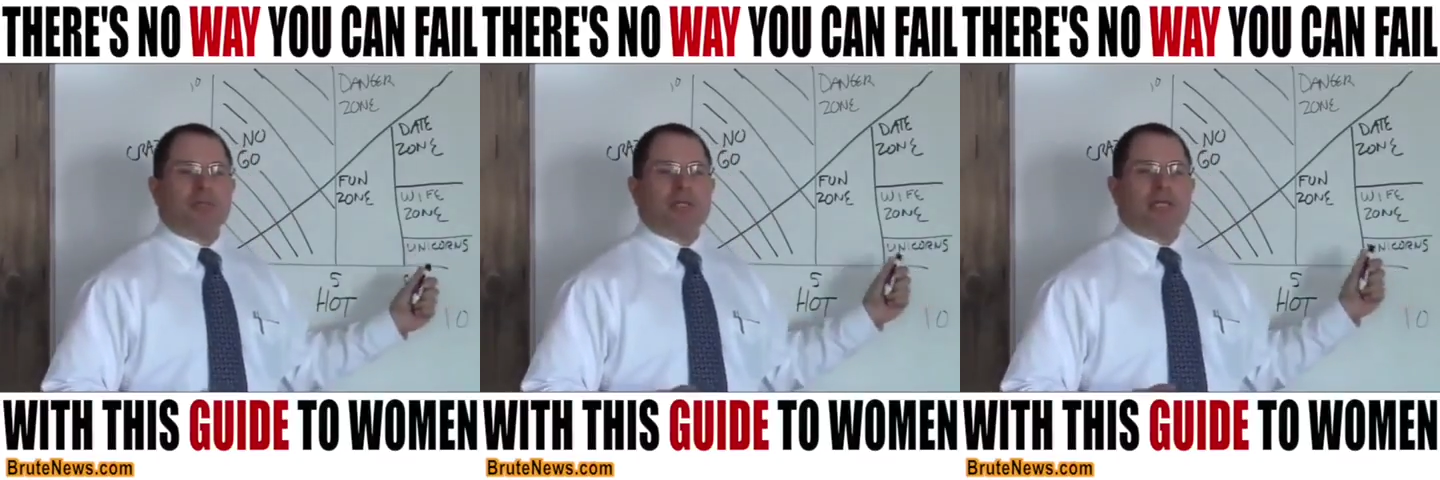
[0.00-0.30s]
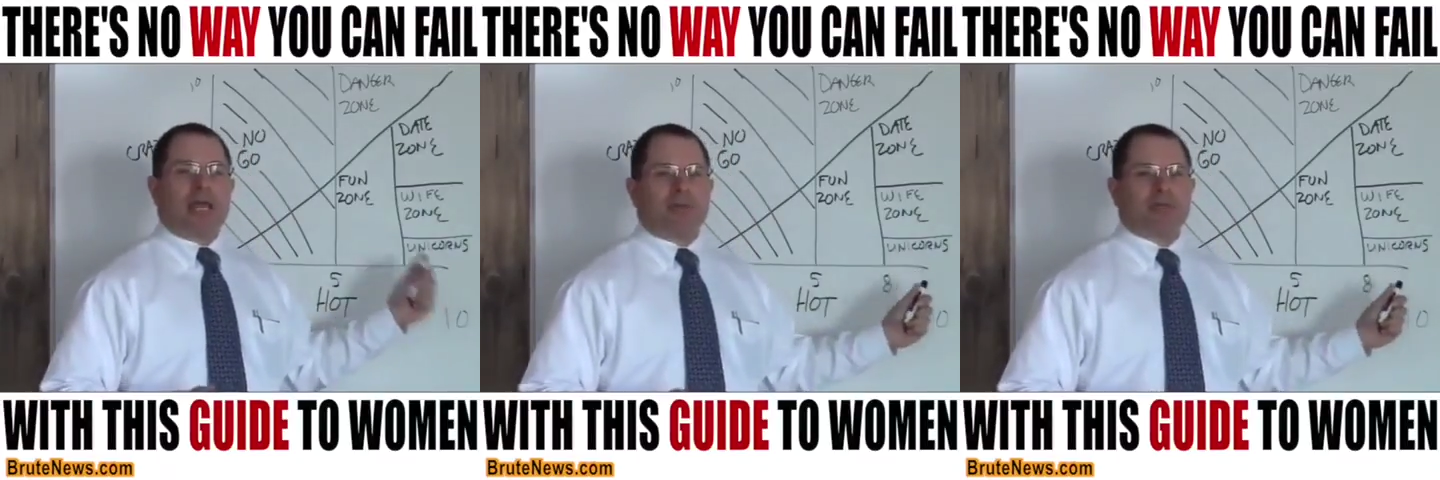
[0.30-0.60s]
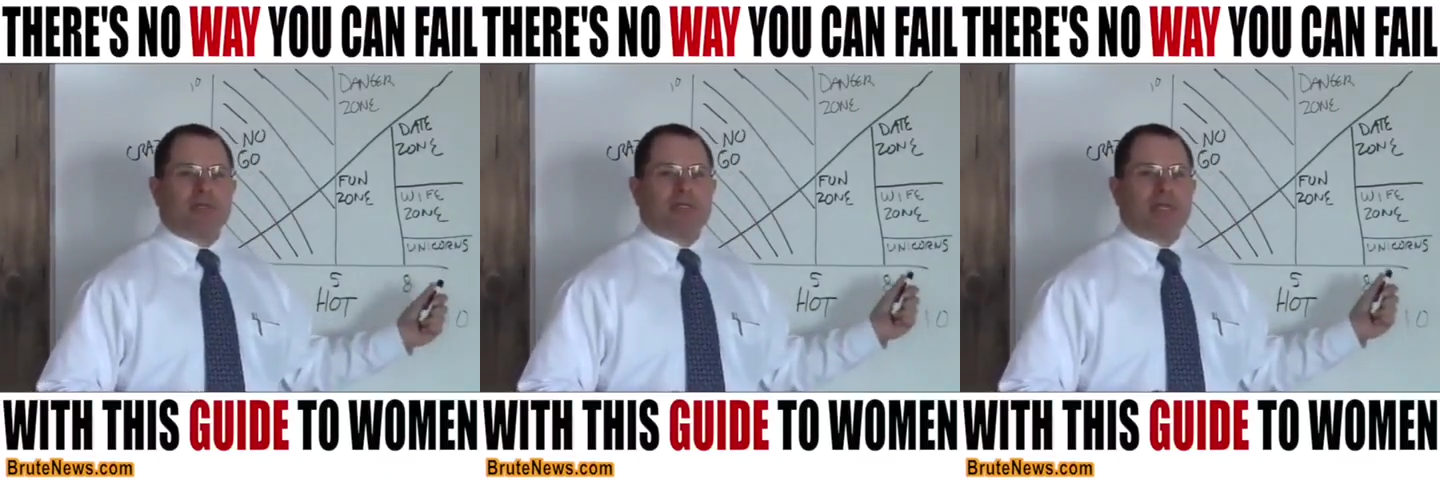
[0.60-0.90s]
please
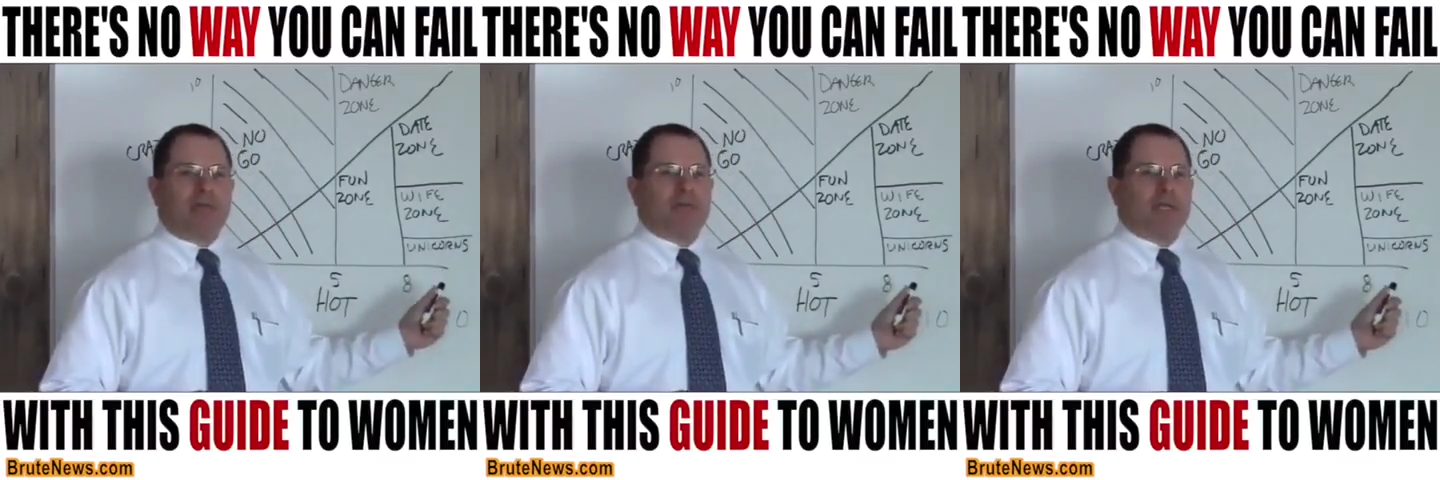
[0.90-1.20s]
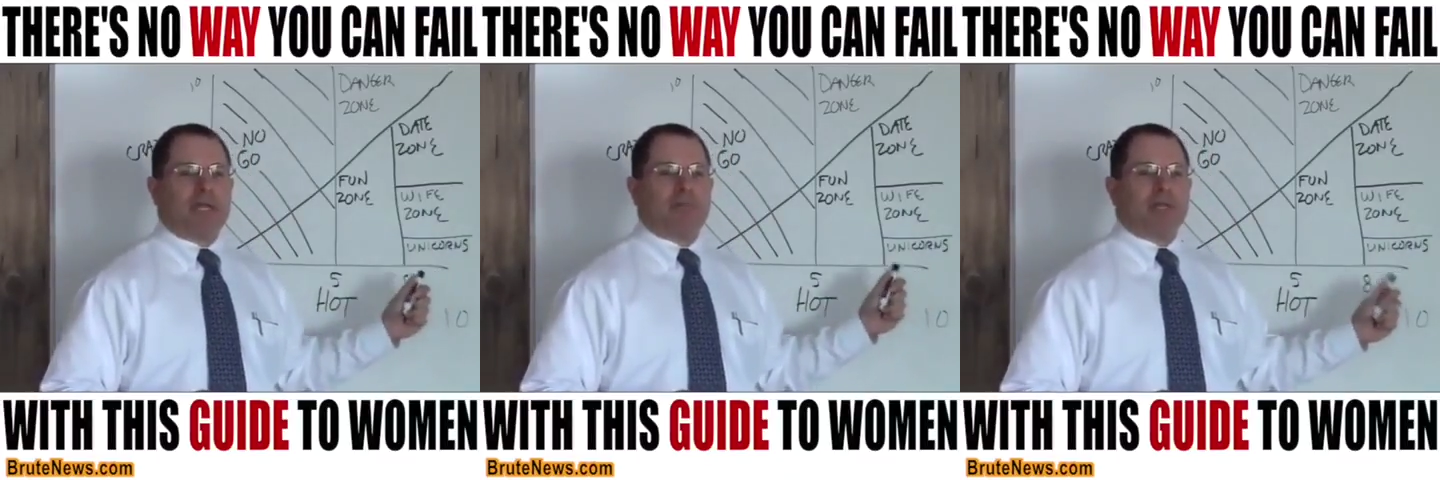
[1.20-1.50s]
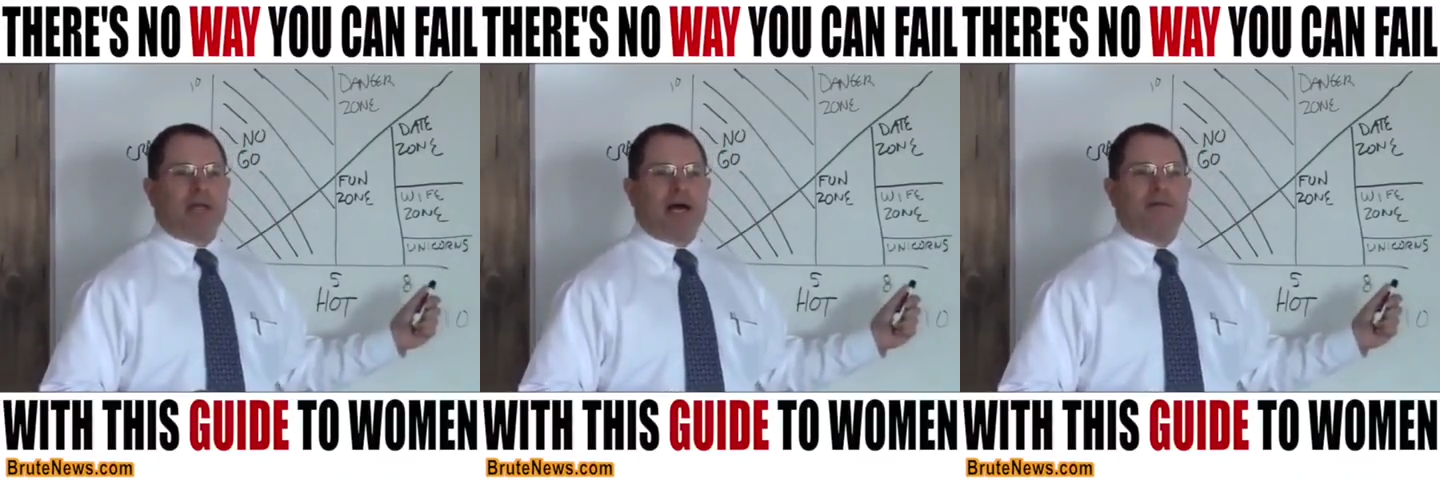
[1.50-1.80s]
capture it safely, keep it
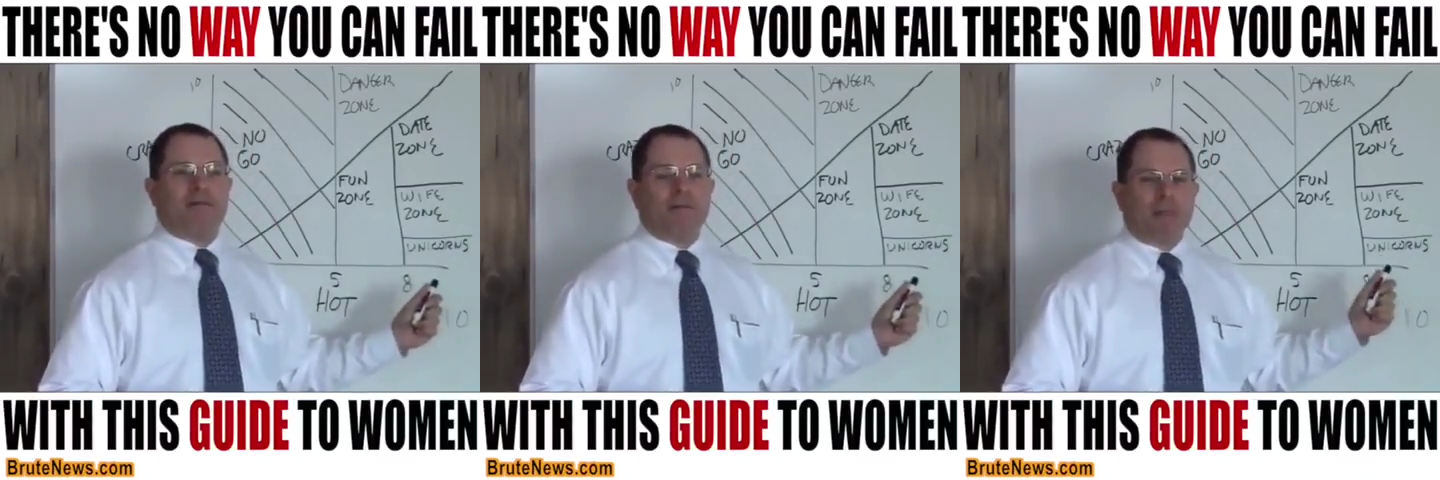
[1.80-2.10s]
alive.